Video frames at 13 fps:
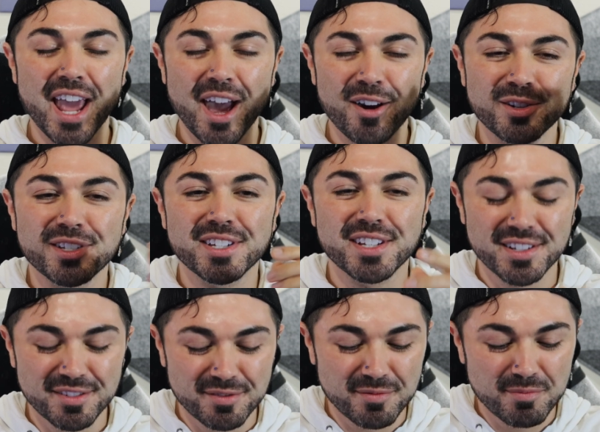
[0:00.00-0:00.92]
out,
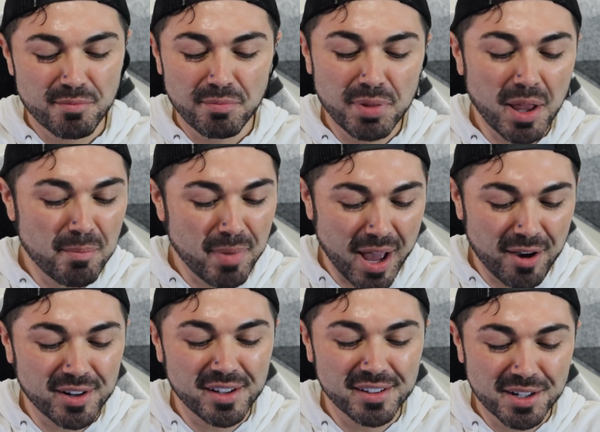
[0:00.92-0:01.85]
to plump
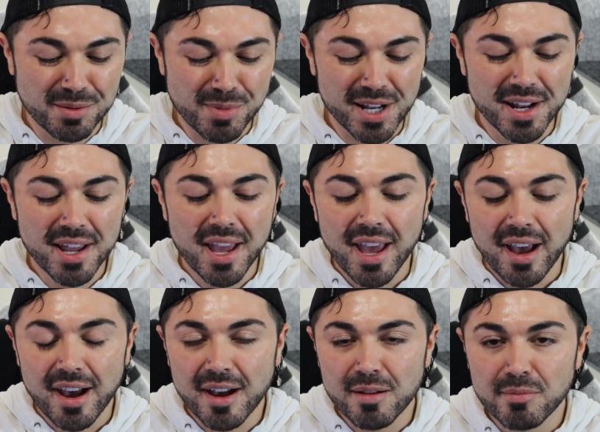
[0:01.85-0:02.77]
out a little bit,
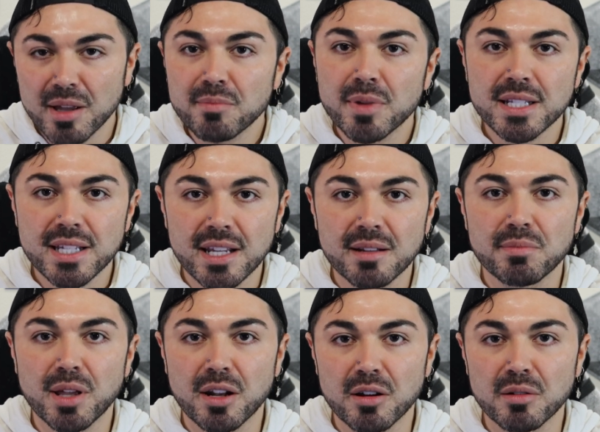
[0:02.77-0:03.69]
and maintain a
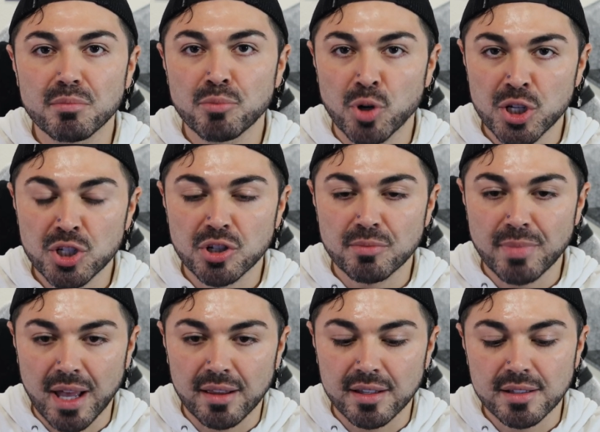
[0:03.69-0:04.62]
better moisture
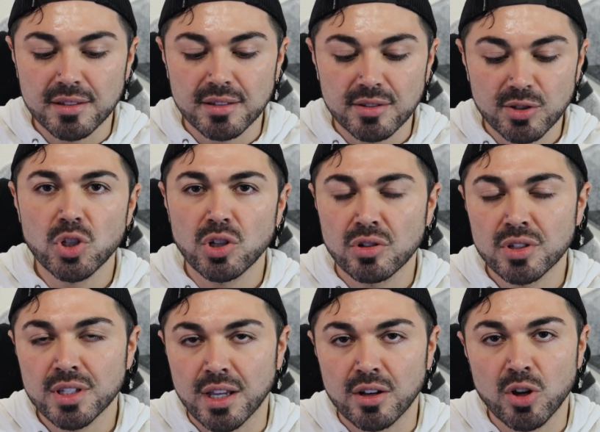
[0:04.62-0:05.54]
balance to your
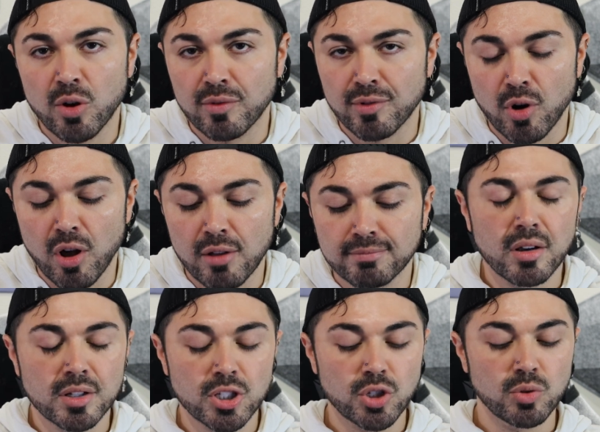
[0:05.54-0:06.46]
skin overall.
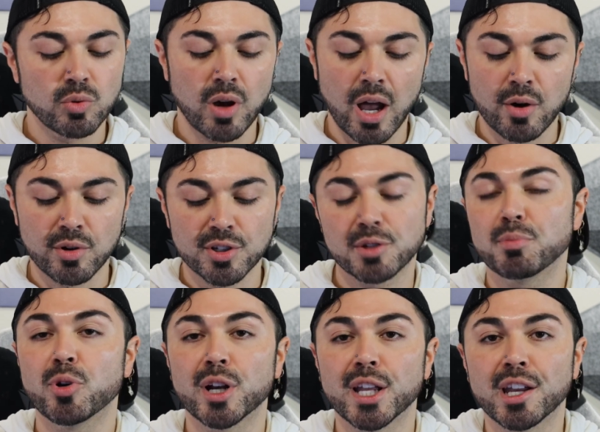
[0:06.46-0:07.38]
On to our
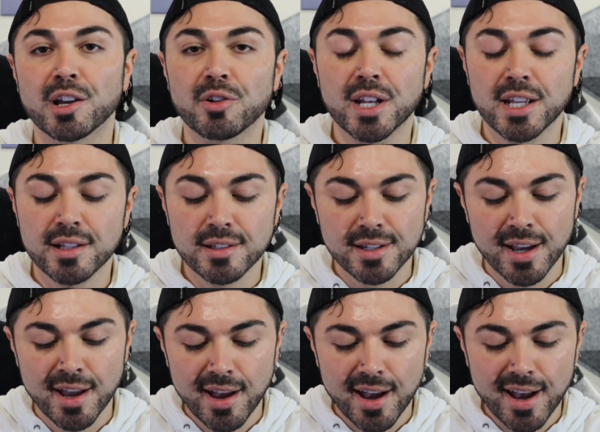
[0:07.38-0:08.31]
supporting ingredients.
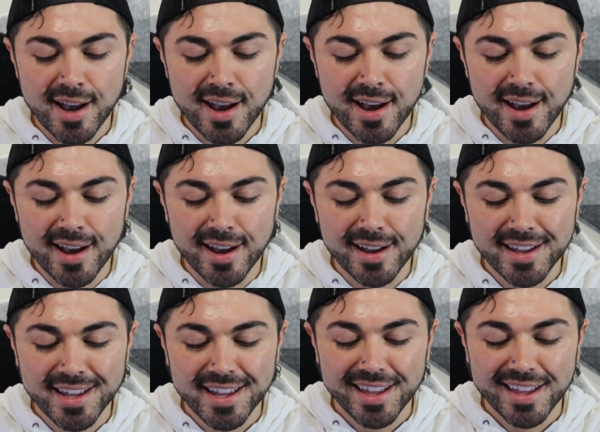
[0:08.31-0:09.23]

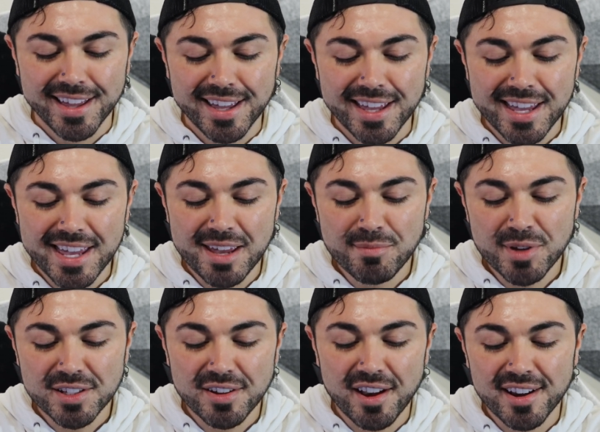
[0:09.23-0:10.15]

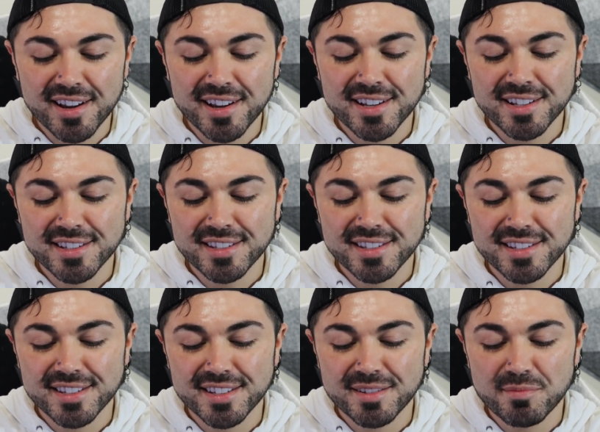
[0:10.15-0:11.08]

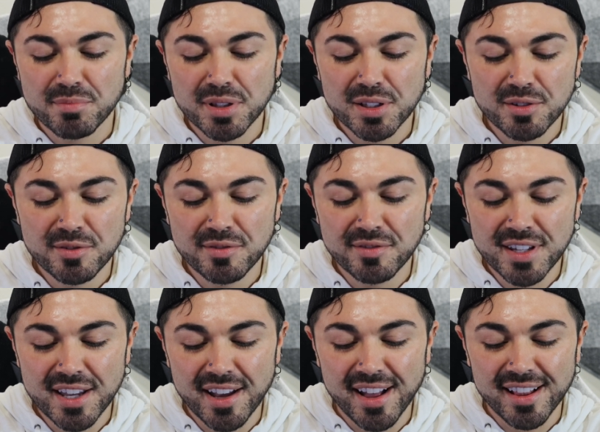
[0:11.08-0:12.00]
Haematocus
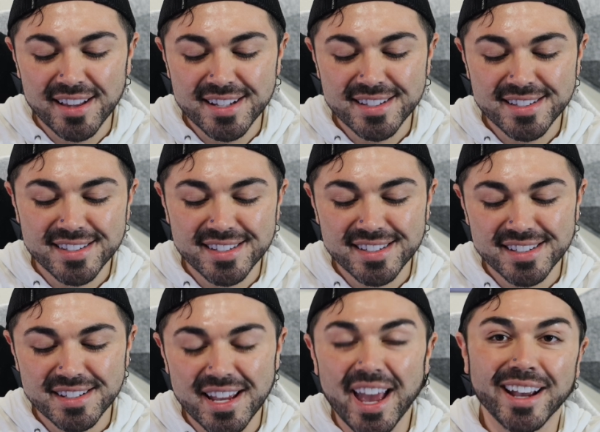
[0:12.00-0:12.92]
pluvialis
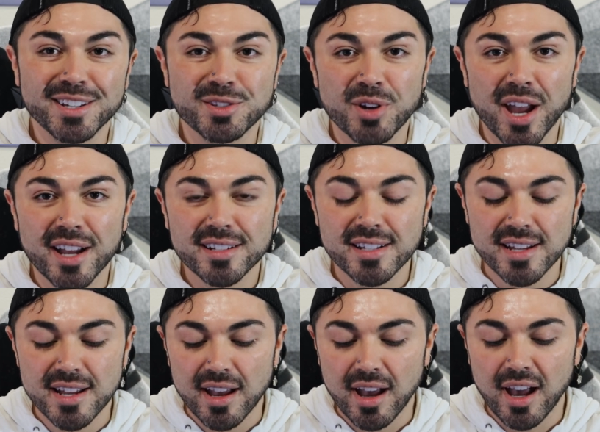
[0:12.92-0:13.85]
extract.
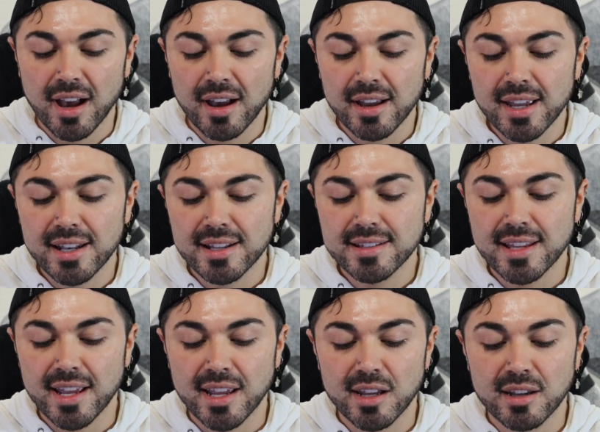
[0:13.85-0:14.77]
It is
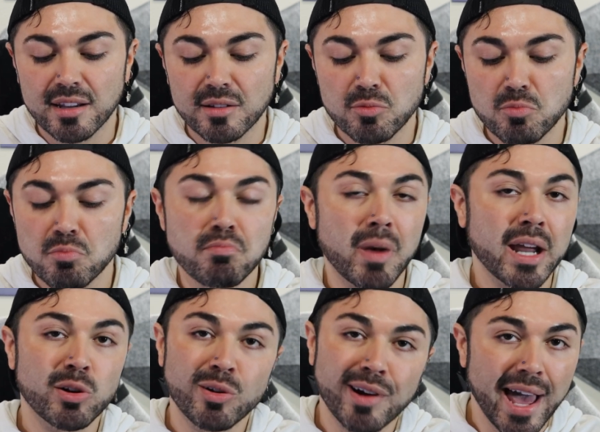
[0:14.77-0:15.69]
a
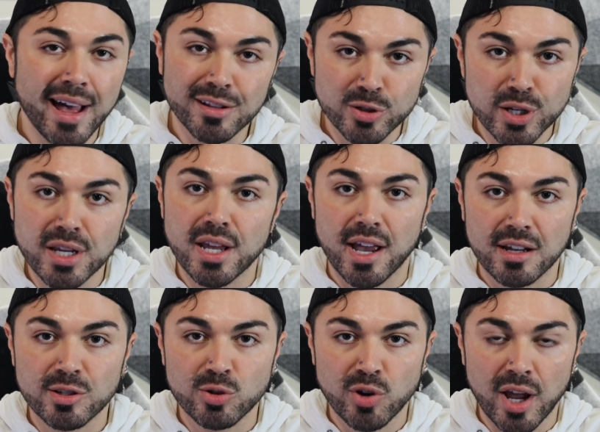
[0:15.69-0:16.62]
microalgae
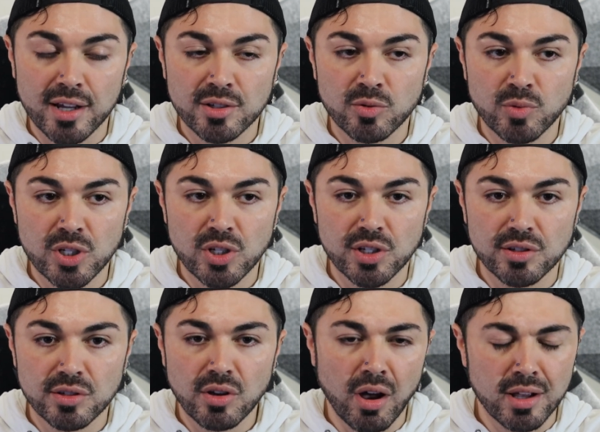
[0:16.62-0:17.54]
extract, which
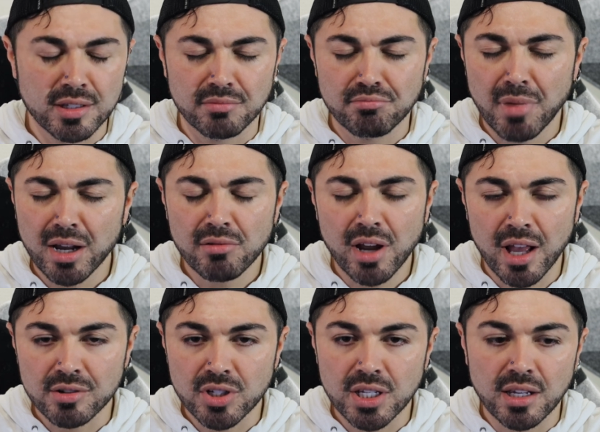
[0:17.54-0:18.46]
is awesome.
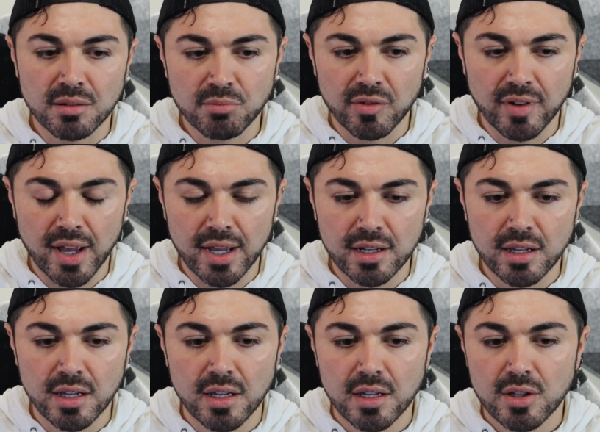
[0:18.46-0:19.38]
Microalgae can provide
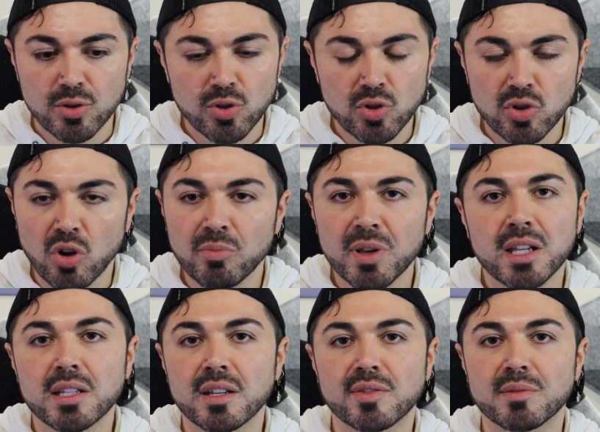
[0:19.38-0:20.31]
so
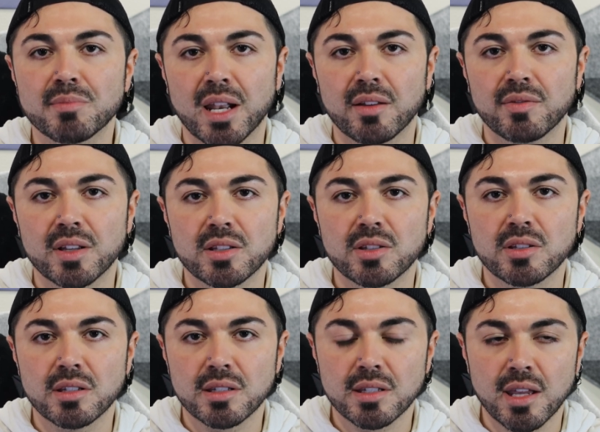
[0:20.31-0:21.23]
many different benefits
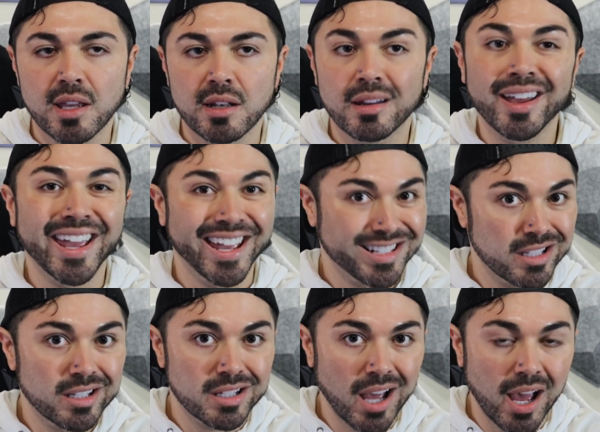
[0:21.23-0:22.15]
to skin and
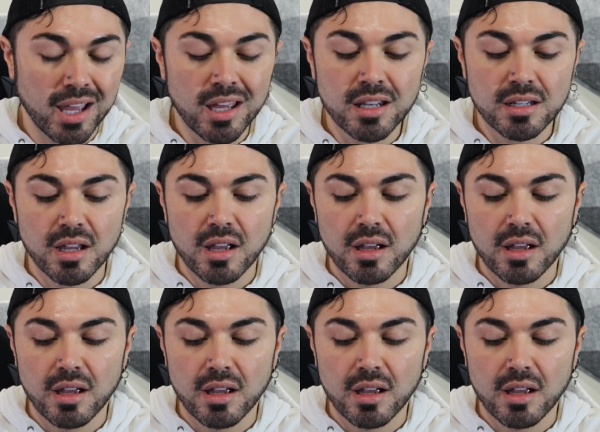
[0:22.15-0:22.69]
to diet.